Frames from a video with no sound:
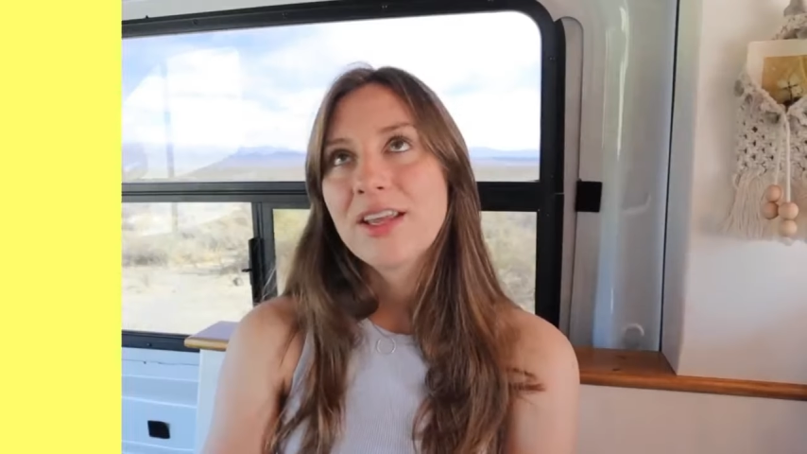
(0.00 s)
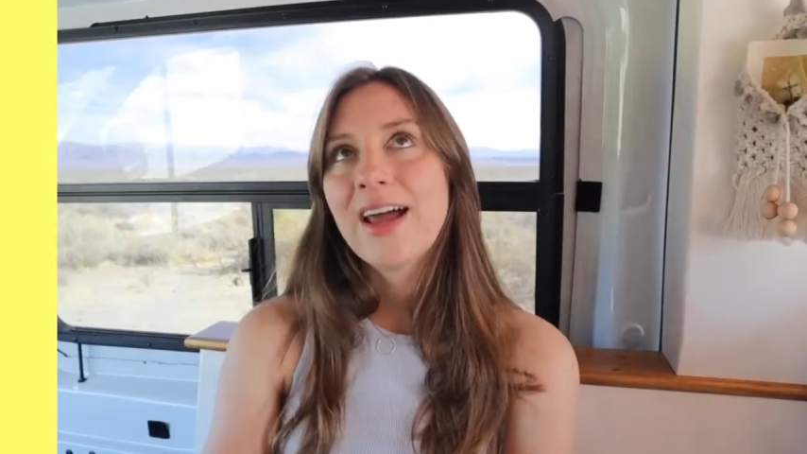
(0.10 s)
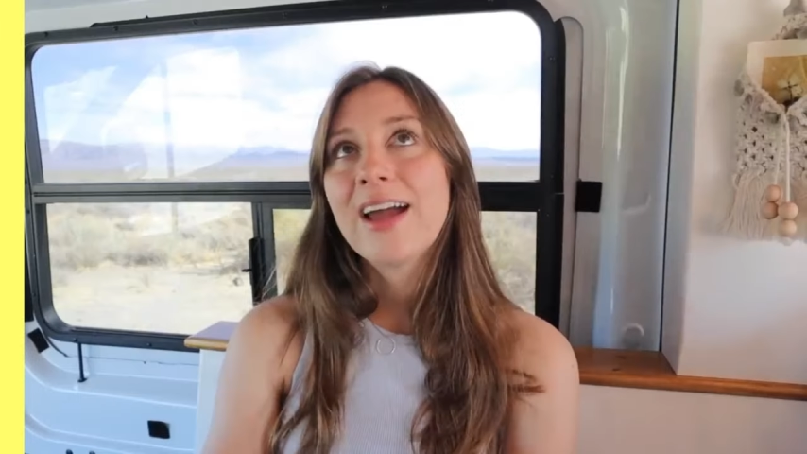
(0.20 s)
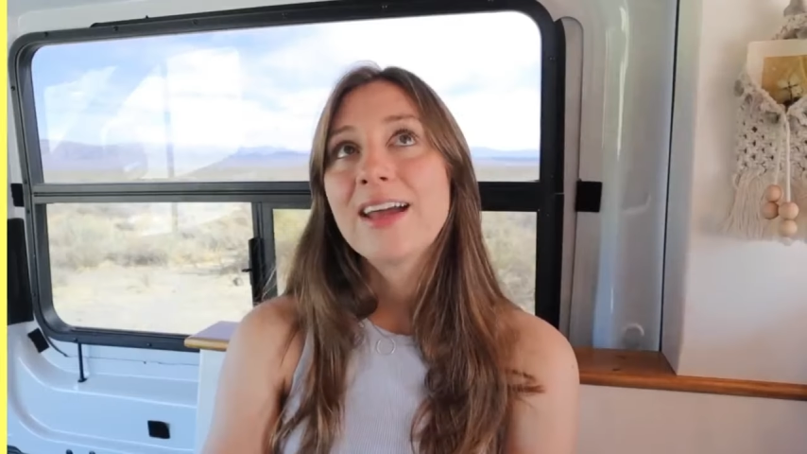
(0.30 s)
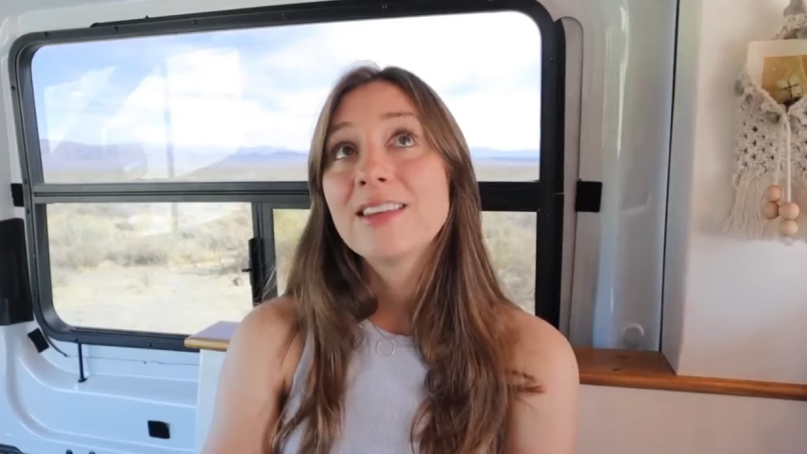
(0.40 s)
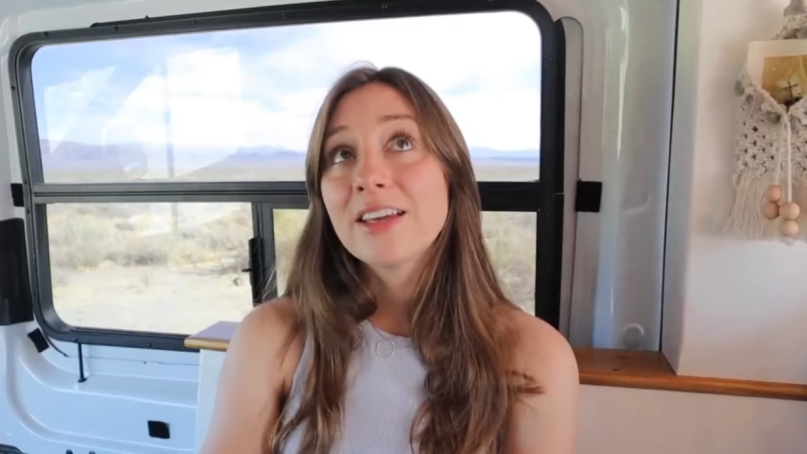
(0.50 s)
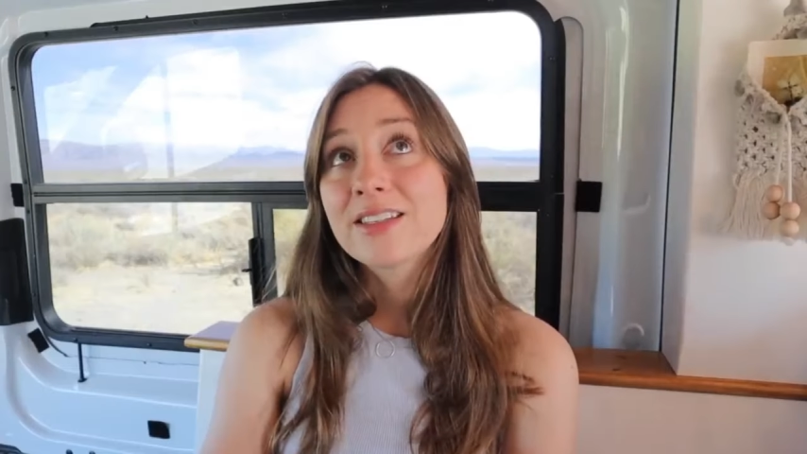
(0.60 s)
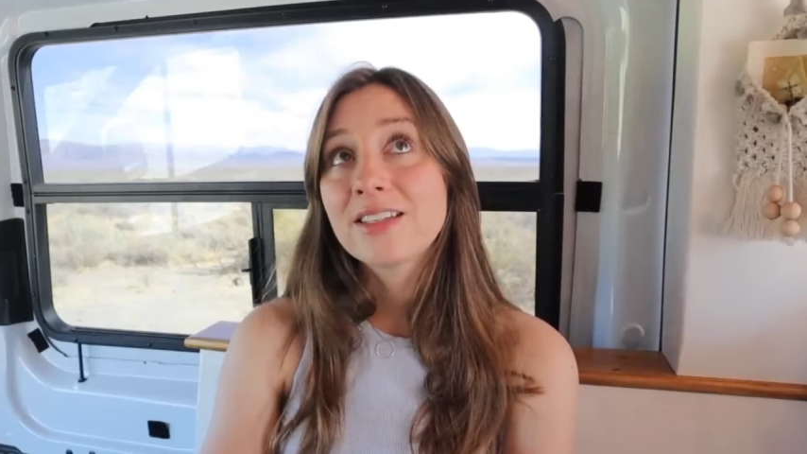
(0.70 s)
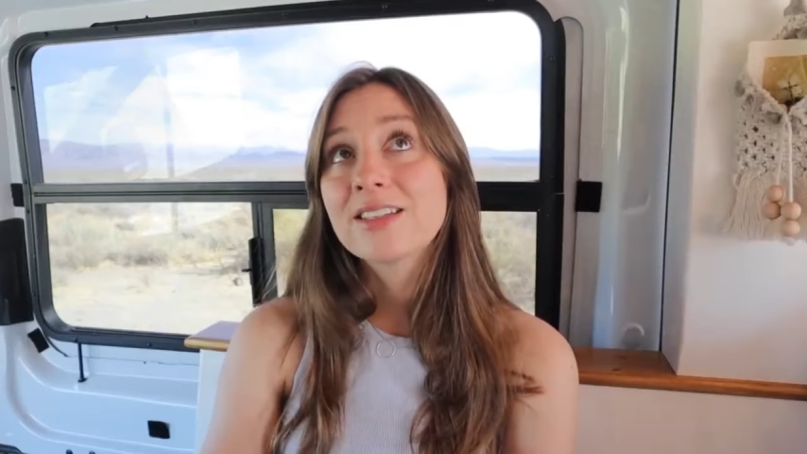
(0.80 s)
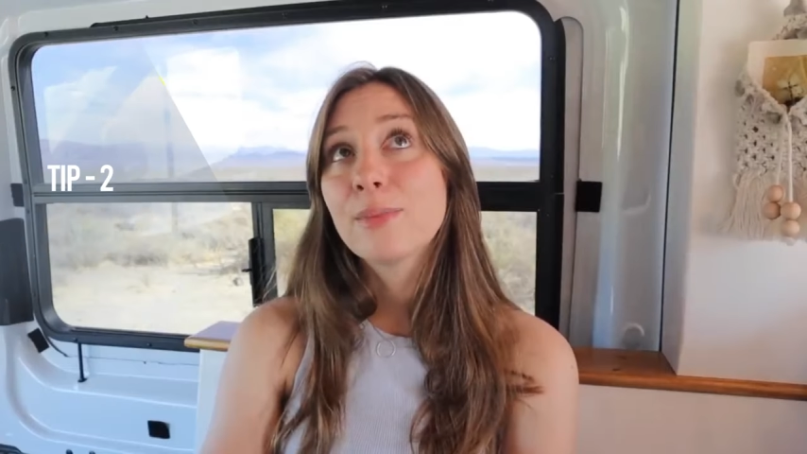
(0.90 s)
that I had
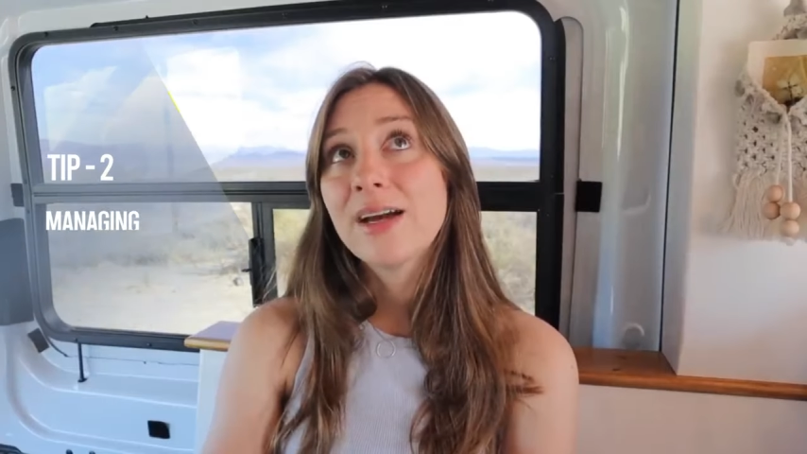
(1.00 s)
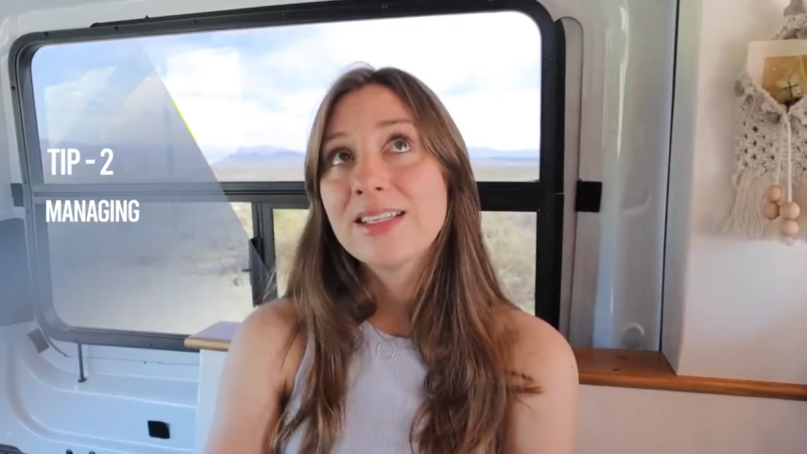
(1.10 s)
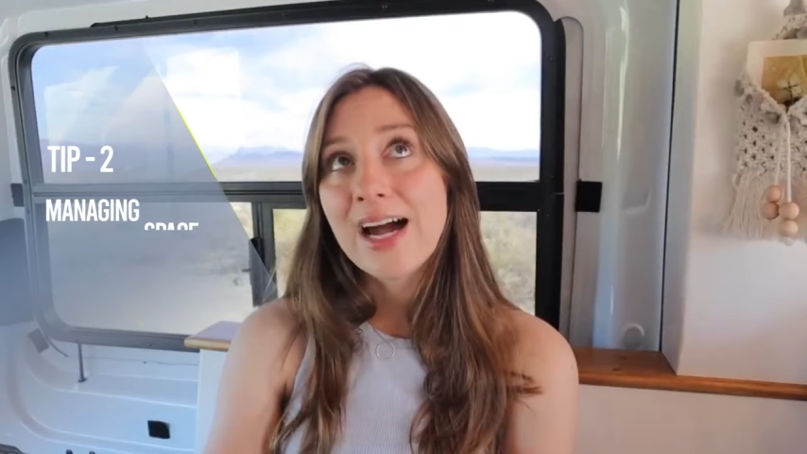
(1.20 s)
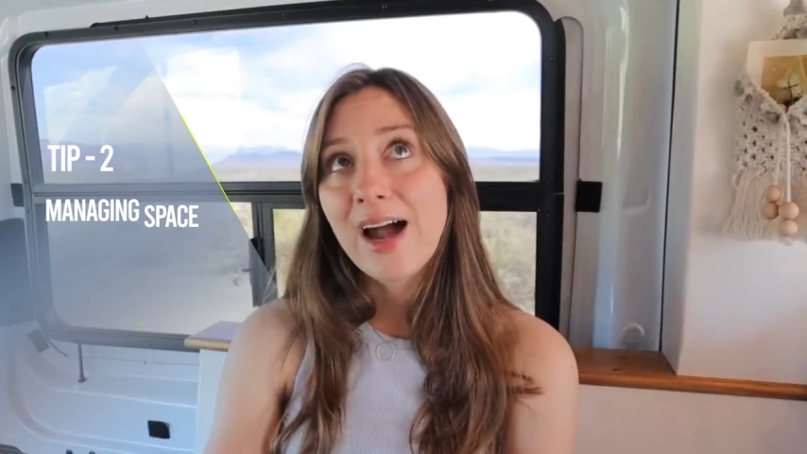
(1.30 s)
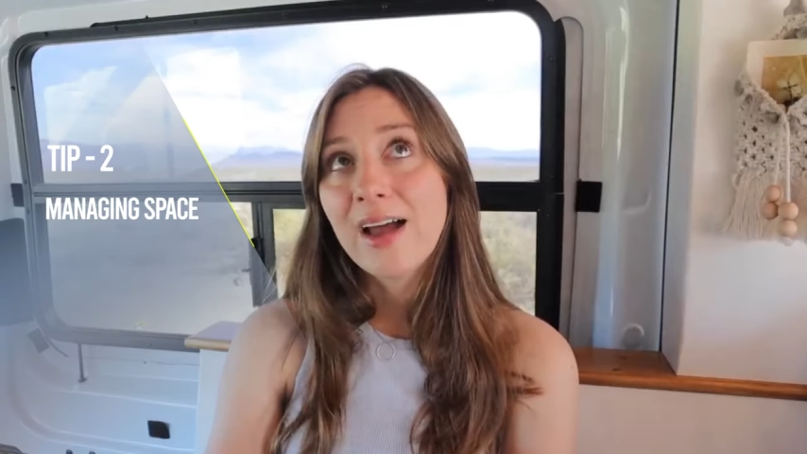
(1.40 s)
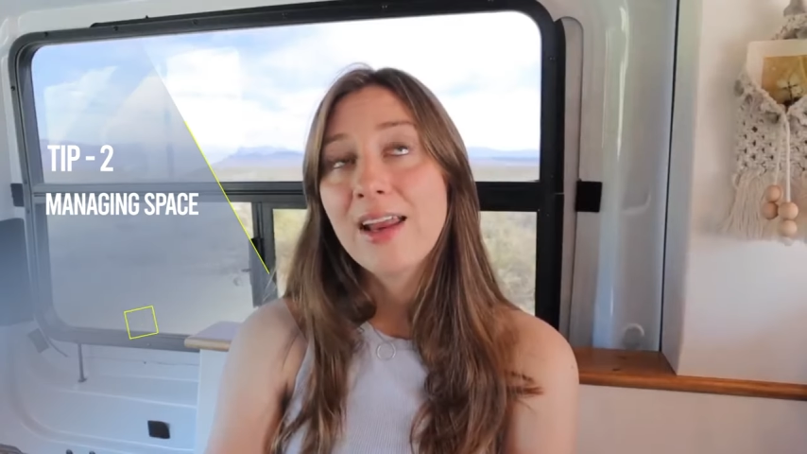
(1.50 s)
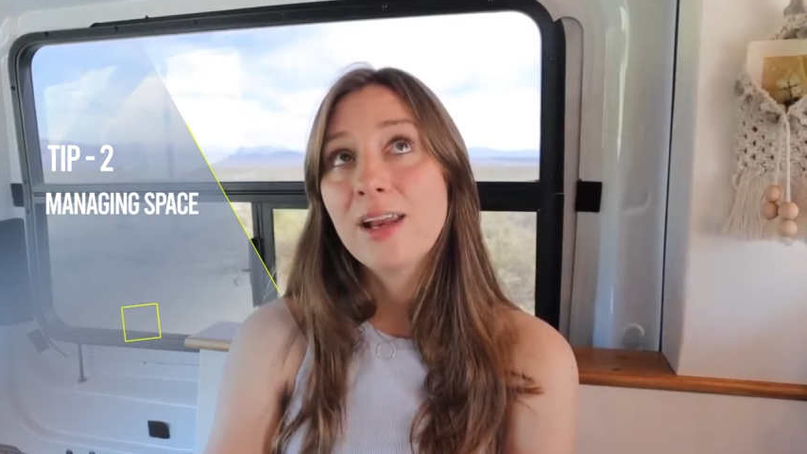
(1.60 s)
listened to my dad